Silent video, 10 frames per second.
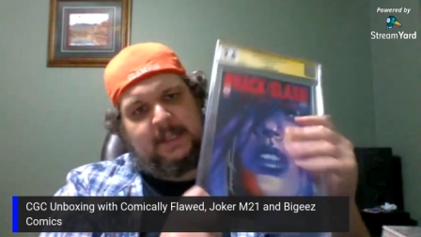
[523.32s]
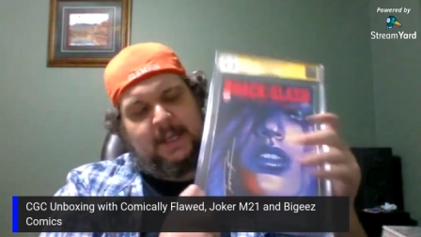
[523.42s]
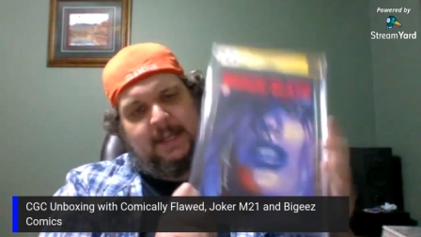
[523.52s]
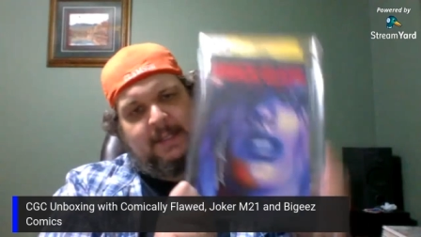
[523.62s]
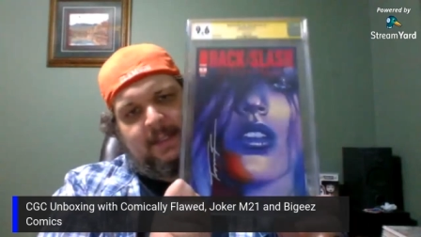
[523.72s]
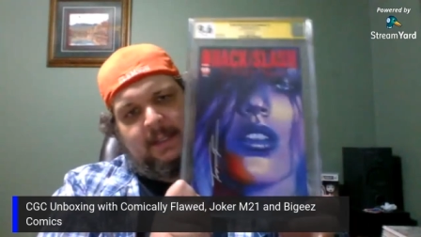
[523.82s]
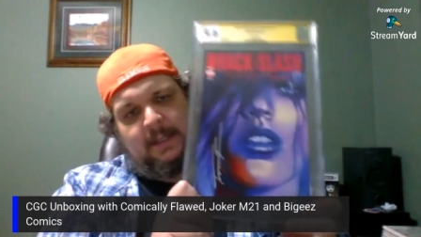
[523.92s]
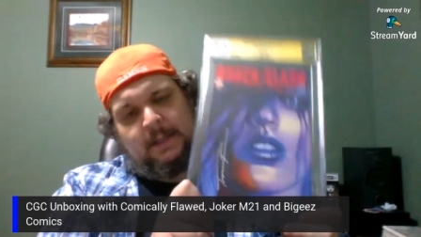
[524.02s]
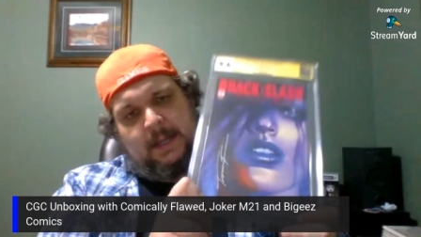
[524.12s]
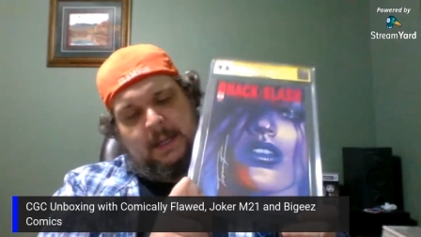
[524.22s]
desk
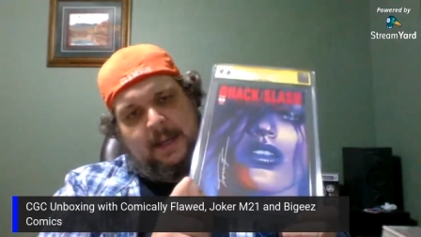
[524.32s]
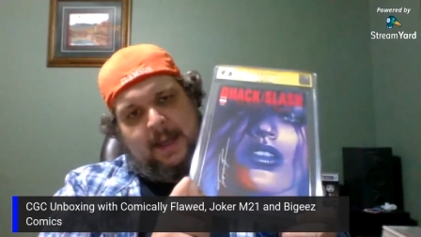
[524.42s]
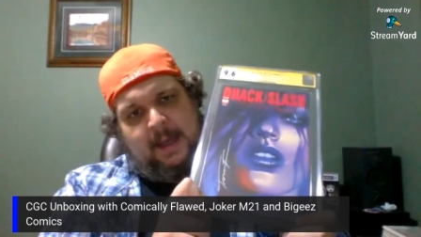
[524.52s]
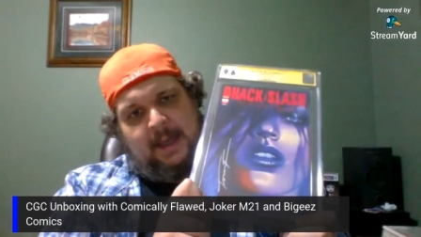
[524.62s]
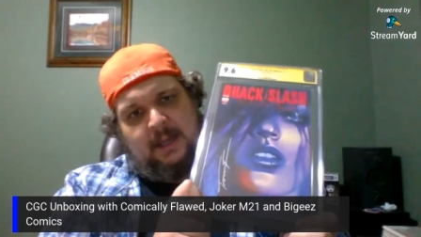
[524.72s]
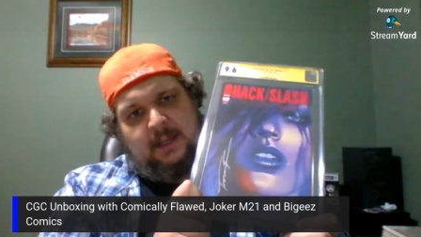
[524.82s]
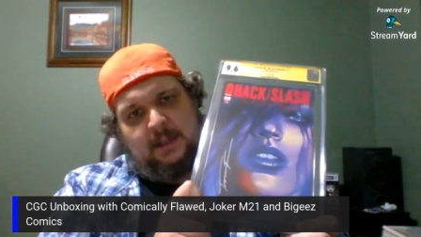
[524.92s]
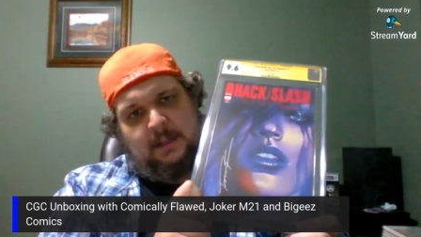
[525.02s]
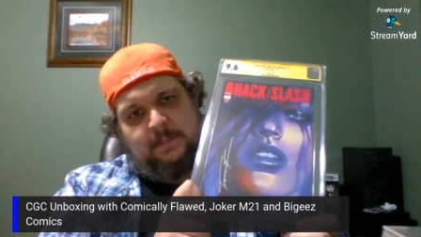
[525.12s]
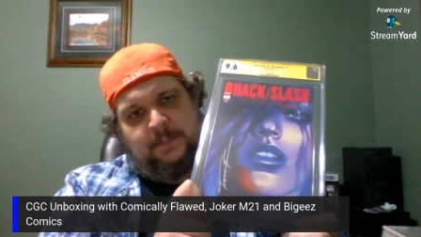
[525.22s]
uh, had
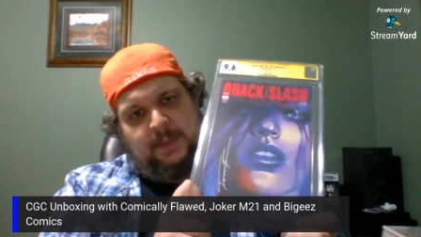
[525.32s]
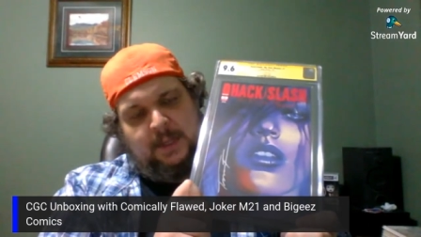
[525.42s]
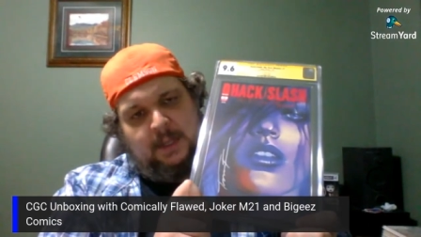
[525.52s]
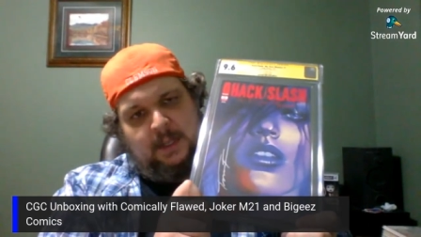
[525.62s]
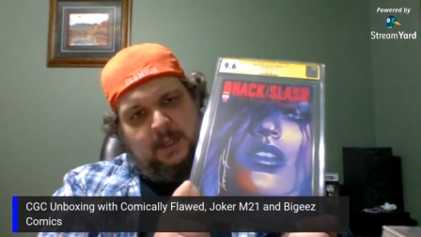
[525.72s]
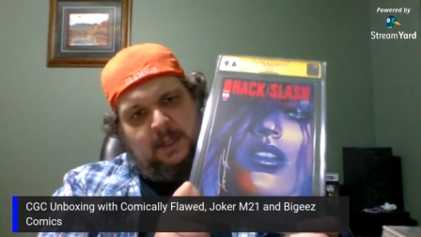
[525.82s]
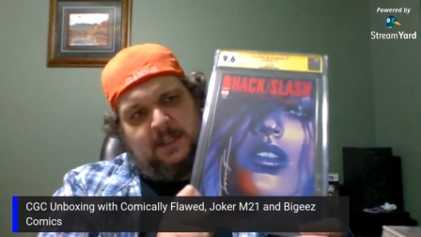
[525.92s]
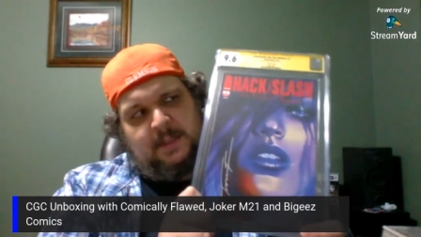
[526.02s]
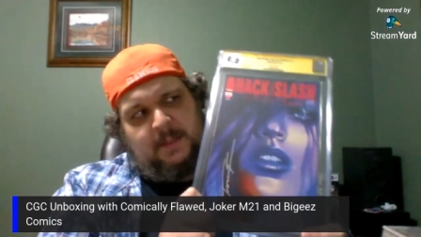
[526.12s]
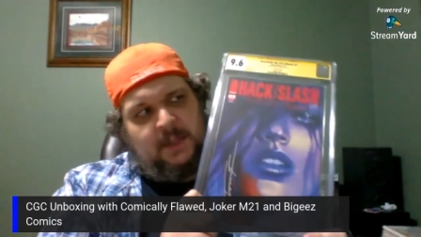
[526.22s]
um,
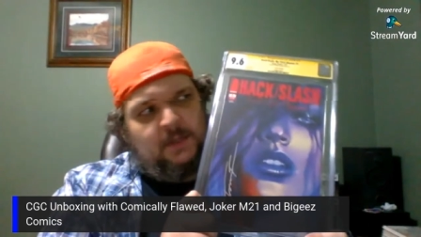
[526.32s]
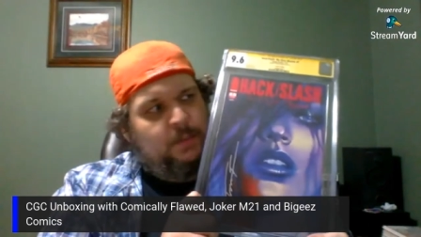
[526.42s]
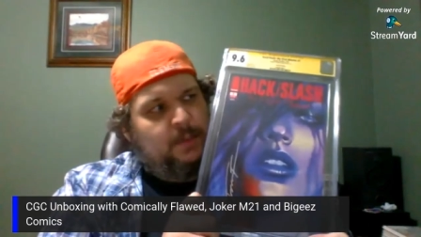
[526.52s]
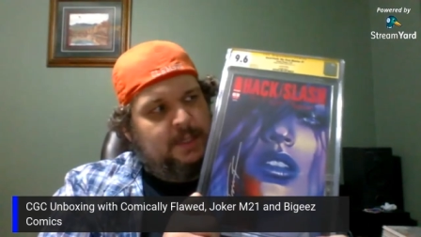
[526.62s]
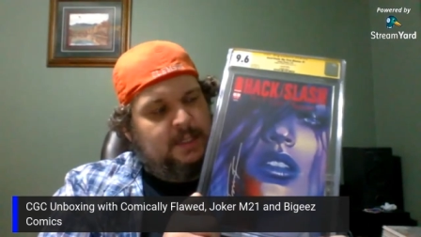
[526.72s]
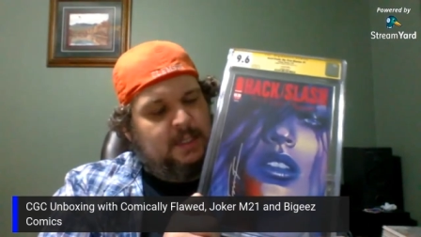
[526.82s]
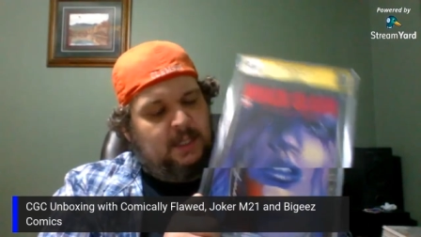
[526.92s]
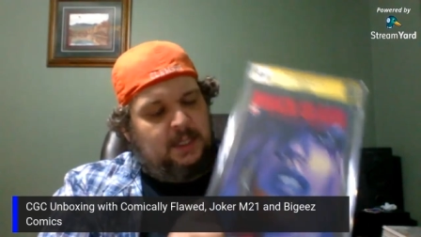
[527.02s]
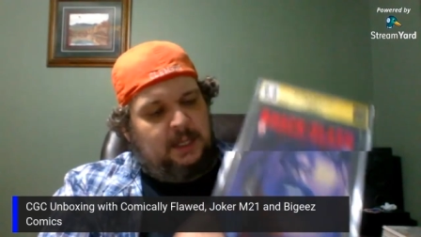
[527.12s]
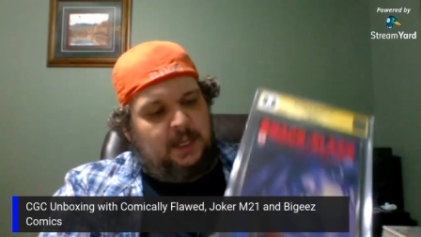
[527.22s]
some of those ones
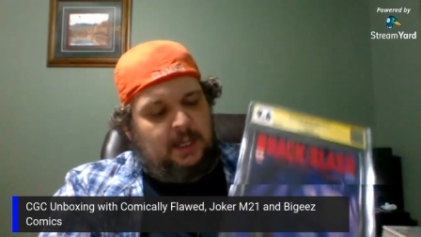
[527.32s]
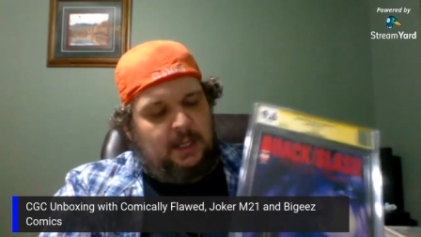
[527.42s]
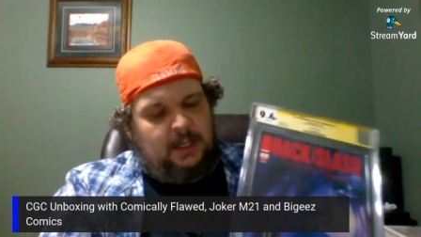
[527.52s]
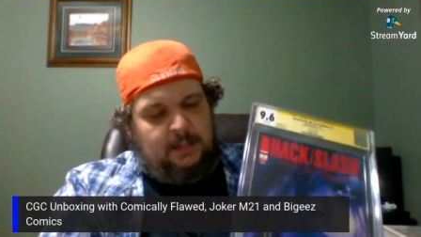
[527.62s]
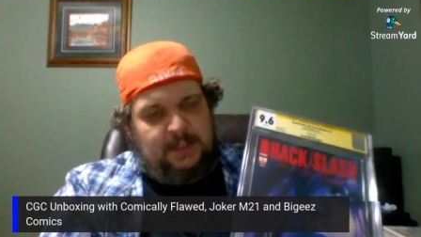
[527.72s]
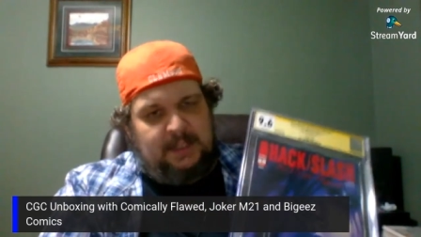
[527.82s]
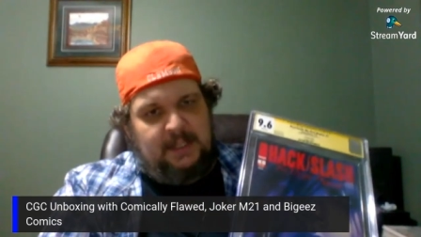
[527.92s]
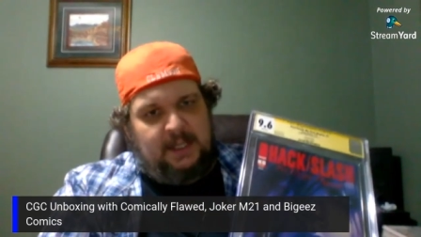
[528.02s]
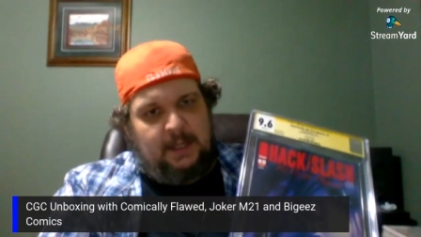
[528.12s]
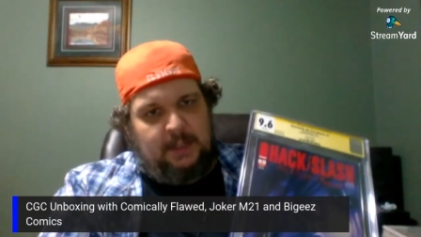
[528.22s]
that uh,
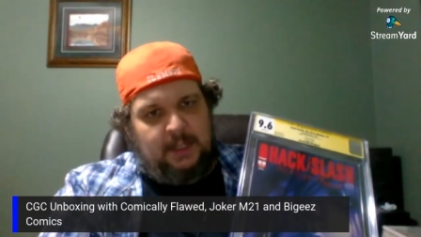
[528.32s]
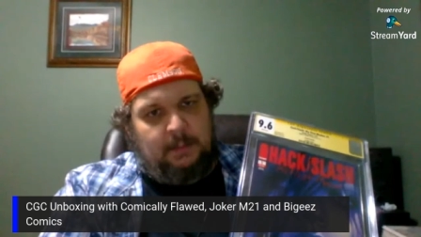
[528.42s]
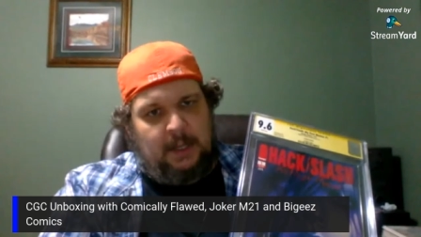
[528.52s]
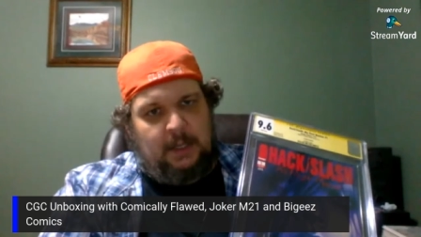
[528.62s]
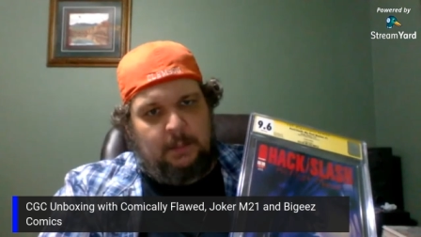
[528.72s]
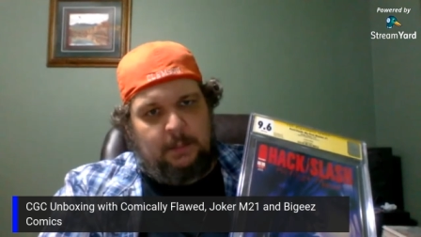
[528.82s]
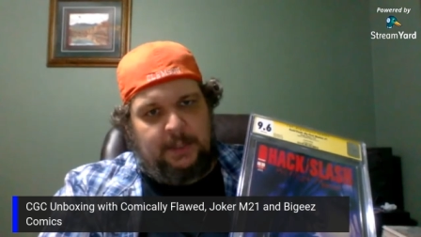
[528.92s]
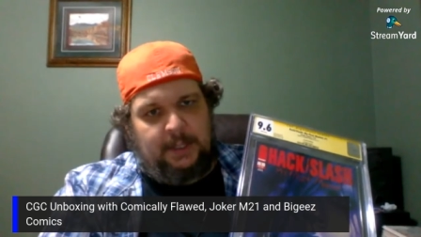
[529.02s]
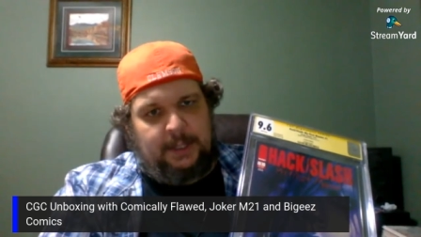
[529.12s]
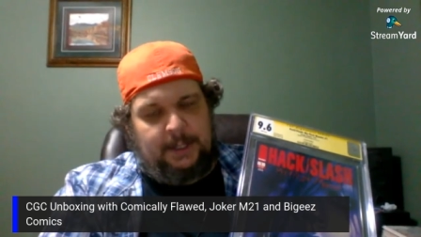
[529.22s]
BCW doesn't make them,
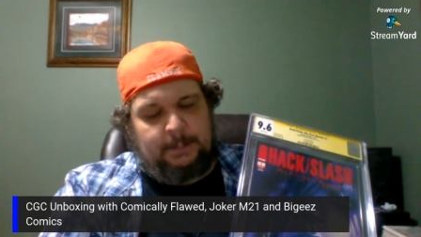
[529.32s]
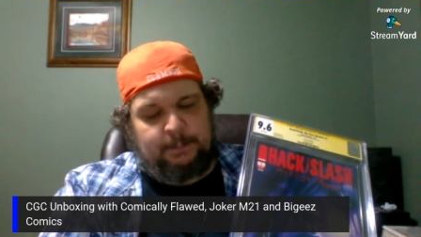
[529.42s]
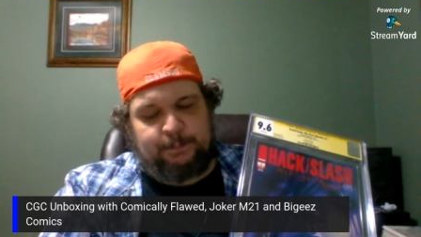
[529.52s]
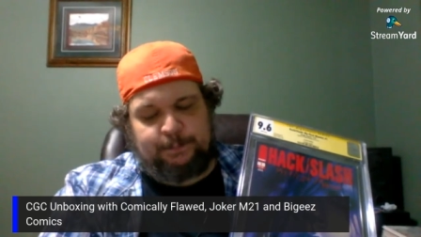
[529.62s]
but uh,